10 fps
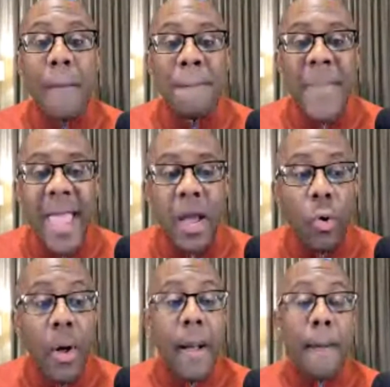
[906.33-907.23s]

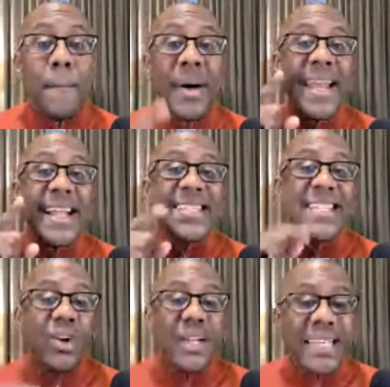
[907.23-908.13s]
male, but it has
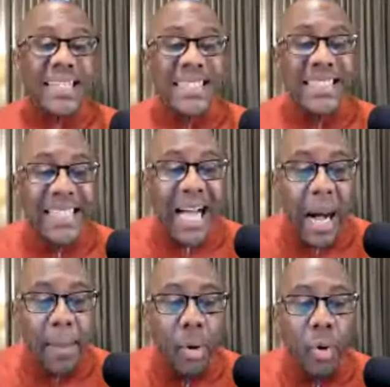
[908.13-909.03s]
nearly
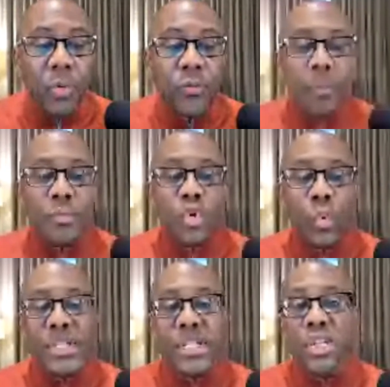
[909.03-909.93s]
doubled from
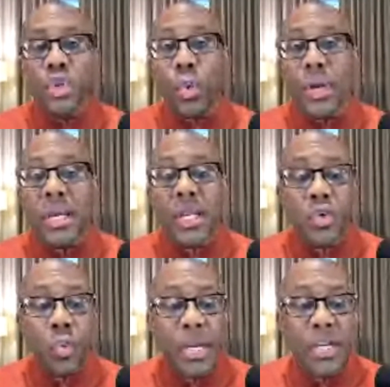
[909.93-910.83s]
2020 to
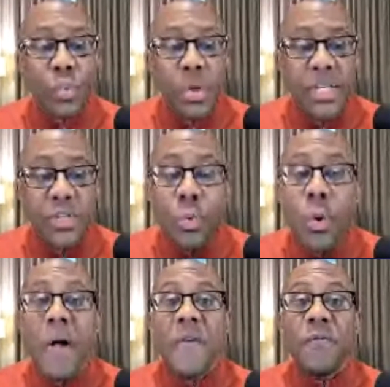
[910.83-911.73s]
2022,
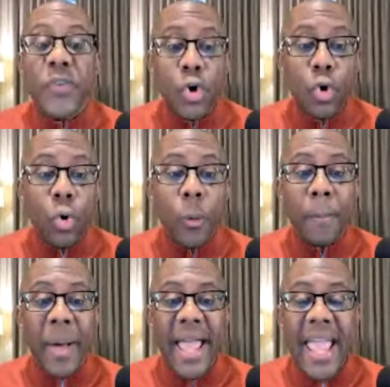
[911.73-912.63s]
fueled
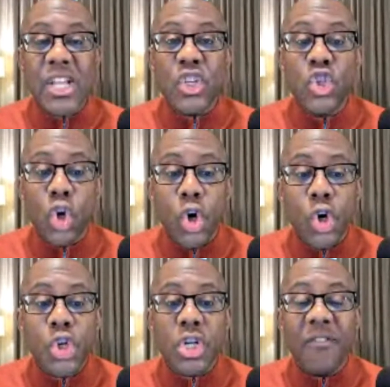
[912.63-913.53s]
by a
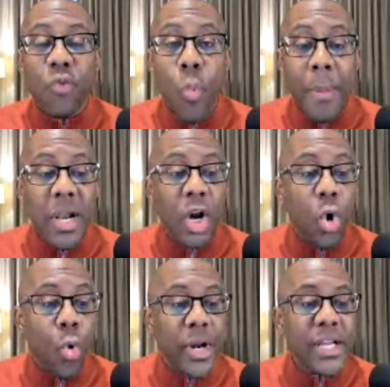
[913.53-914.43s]
surge of women,
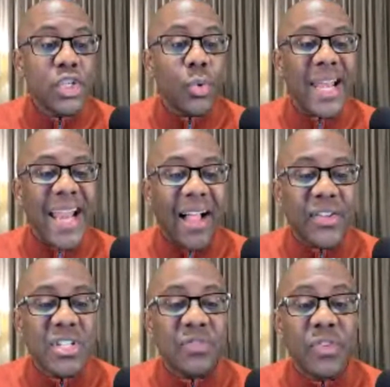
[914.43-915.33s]
according to an analysis
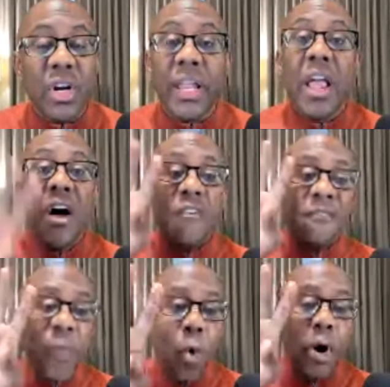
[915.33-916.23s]
of nearly
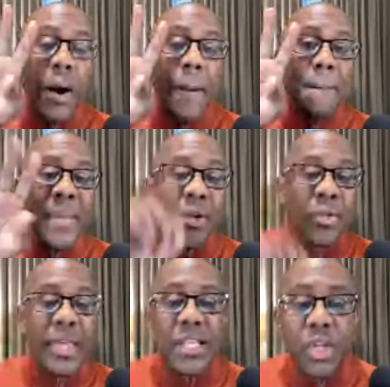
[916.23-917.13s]
4 million
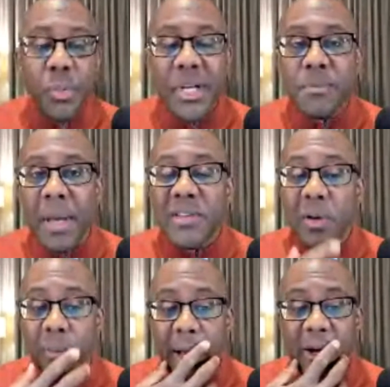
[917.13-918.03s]
US patient
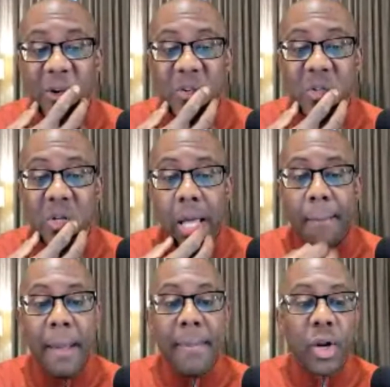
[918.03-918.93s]
records by
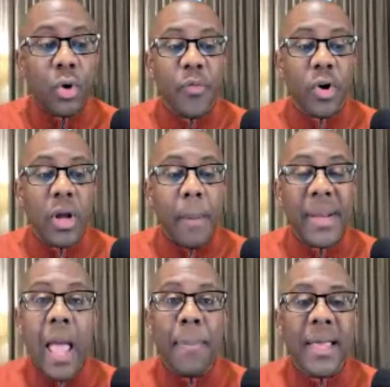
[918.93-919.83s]
medical record software company
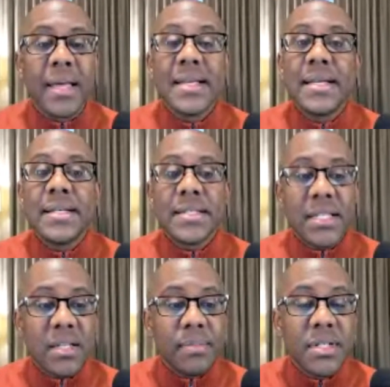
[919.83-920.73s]
Epic
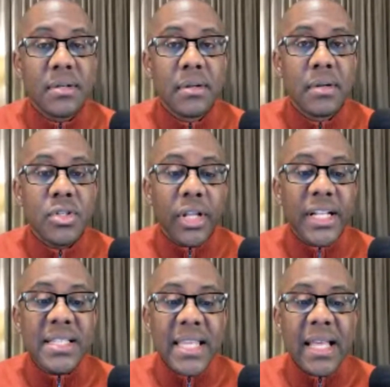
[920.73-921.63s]
Systems. So
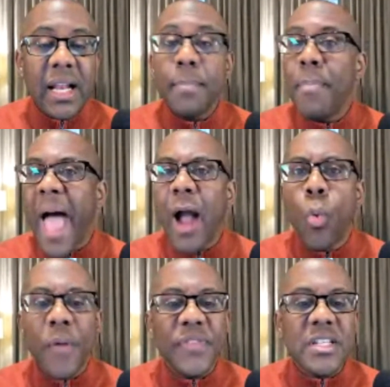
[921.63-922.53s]
let's see and unpack
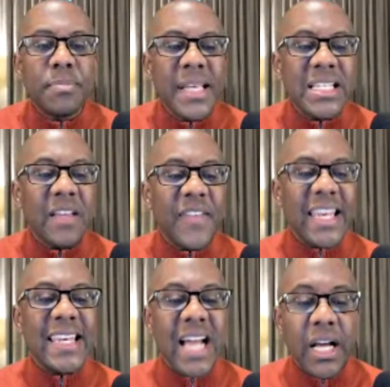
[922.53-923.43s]
what this means, if any
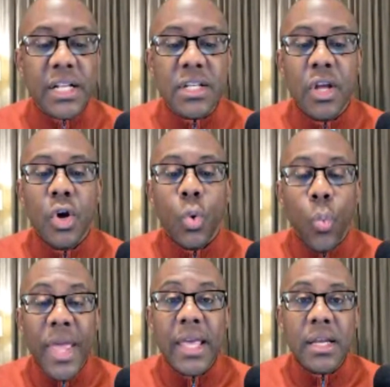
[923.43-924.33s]
nuggets
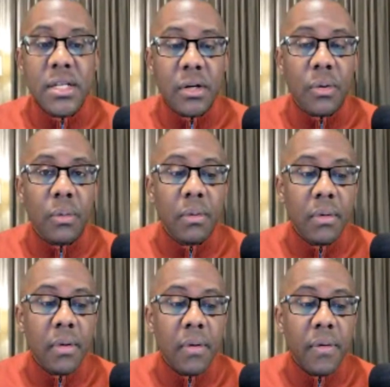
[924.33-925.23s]
we can do.
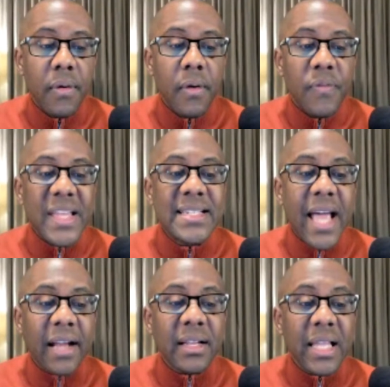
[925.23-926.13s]
The
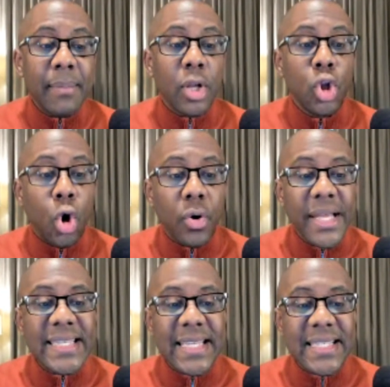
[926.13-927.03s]
tech dilemma. Lori
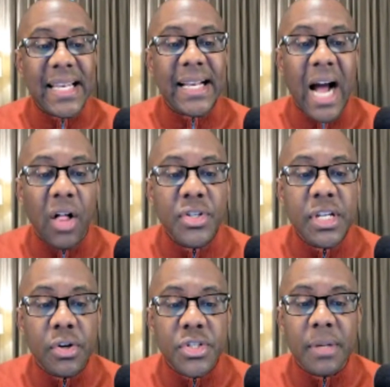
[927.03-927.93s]
says an oncology
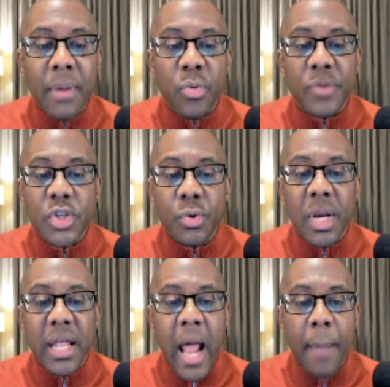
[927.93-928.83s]
nurse and mother of two in
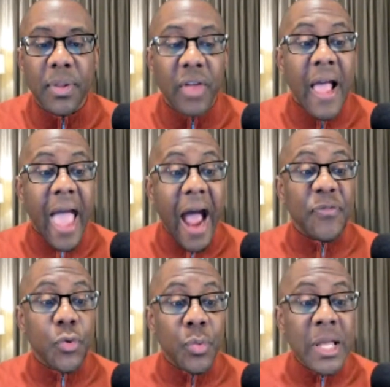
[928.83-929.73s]
Indianapolis had
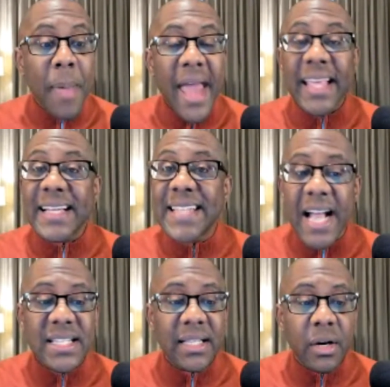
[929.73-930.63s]
3 panic
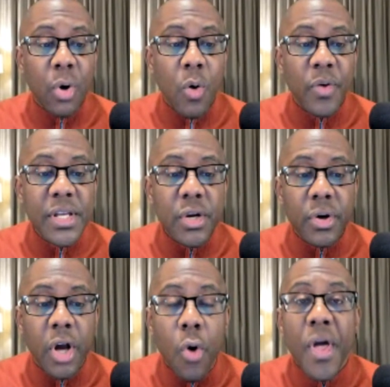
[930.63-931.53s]
attacks a little over a year
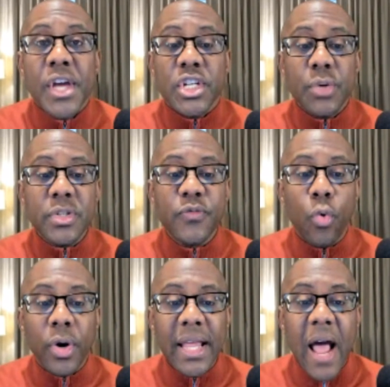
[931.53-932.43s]
ago. She was
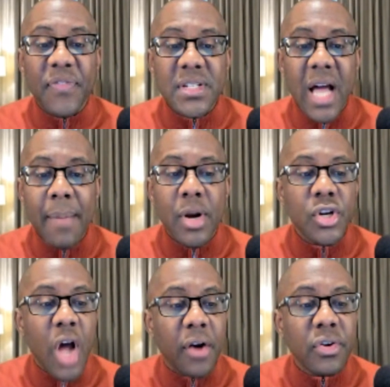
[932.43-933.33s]
48 at the time, and her
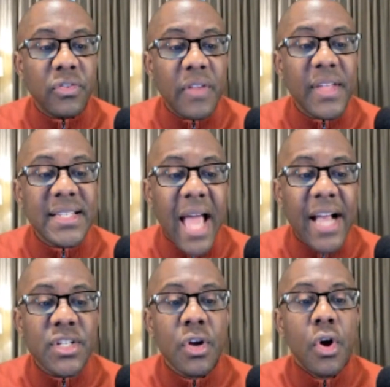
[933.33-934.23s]
doctor said the
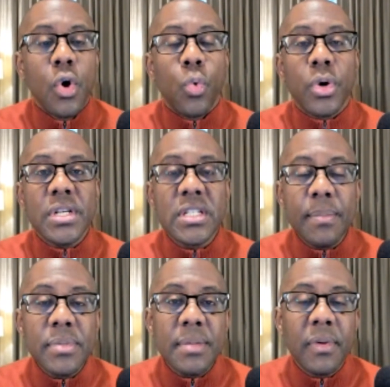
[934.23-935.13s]
attacks were a
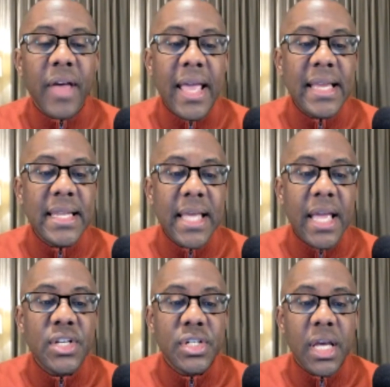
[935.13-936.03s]
symptom of
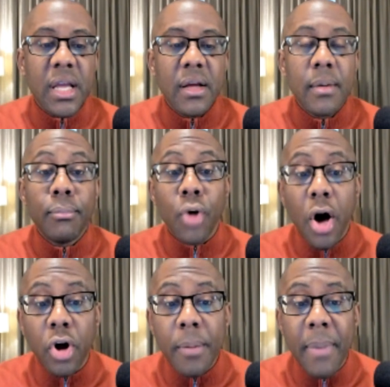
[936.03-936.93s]
ADHD
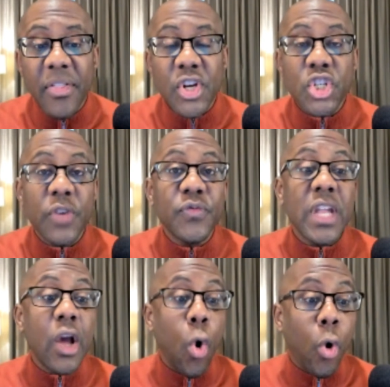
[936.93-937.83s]
brought on by the
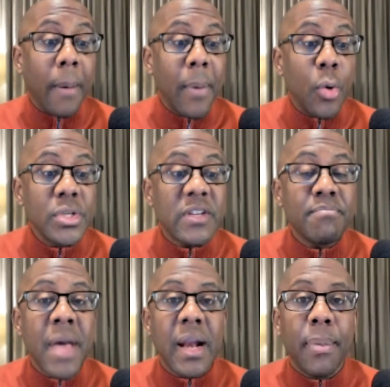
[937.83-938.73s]
shifting hormones of
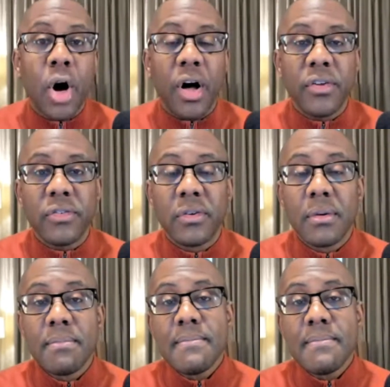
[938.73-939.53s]
menopause.